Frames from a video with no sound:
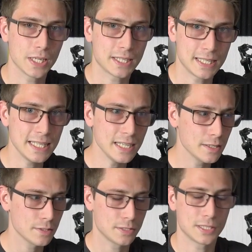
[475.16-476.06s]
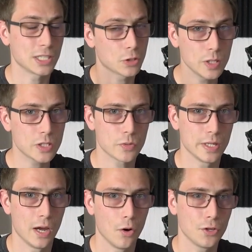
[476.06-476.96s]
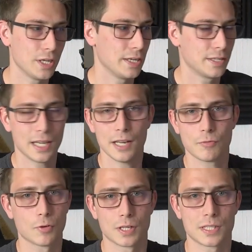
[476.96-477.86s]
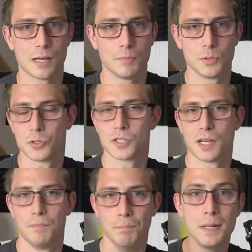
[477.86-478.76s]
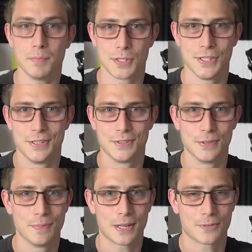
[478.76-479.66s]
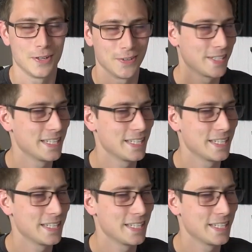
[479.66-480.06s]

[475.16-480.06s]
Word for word: you can key the green screen out and add for example some memes into the background